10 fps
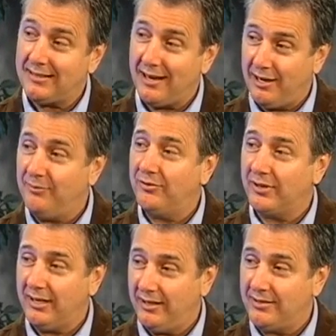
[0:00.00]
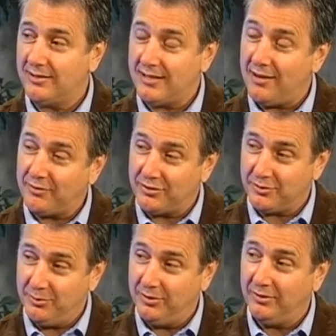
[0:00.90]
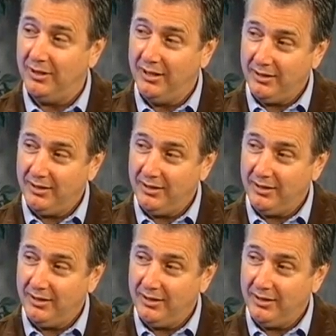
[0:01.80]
time for kids is after school,